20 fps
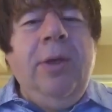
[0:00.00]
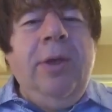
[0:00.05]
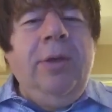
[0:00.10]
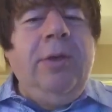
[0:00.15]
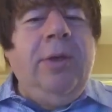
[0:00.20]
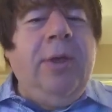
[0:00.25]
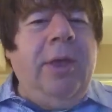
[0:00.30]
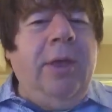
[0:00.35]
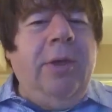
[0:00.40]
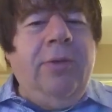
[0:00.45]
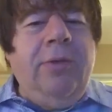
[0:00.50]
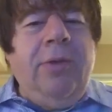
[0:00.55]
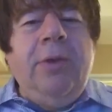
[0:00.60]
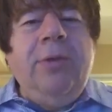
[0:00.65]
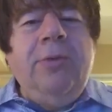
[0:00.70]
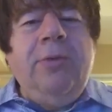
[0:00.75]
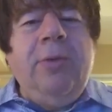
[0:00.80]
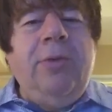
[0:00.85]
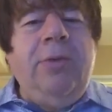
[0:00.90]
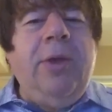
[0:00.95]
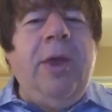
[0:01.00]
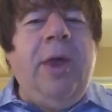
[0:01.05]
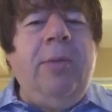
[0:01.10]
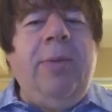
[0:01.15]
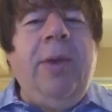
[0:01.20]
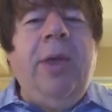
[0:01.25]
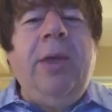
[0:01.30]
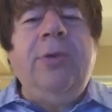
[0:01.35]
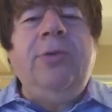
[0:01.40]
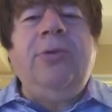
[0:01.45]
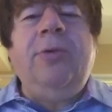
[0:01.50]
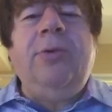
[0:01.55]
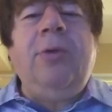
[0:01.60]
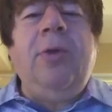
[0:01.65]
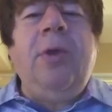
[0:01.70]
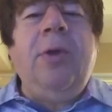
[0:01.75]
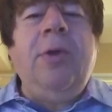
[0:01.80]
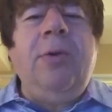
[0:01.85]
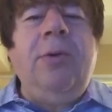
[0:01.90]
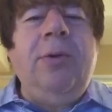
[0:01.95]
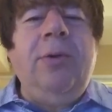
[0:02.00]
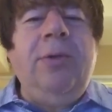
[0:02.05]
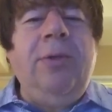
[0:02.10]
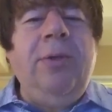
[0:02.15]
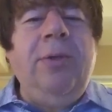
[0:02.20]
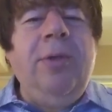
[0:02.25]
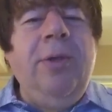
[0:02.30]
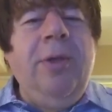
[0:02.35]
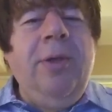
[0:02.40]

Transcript: And the key is interest. You got to pay interest on gold.